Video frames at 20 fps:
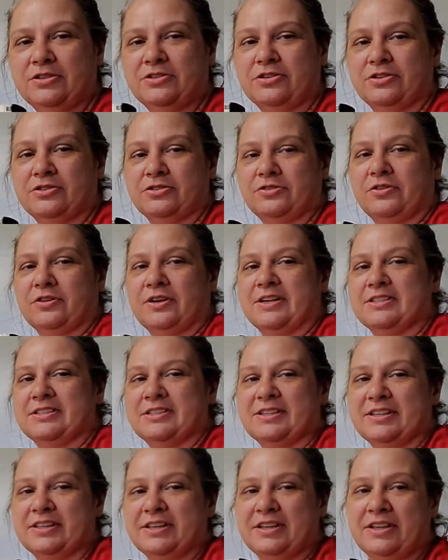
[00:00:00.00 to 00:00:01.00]
Church of
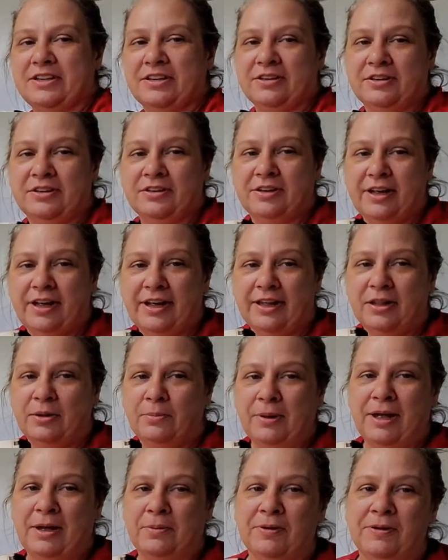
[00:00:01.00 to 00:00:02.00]
Christ in
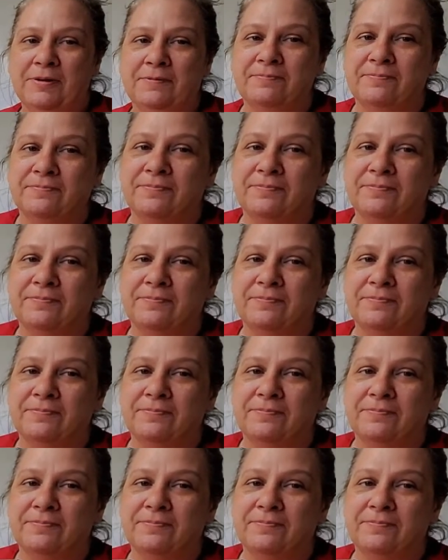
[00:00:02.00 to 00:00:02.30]
Alabama.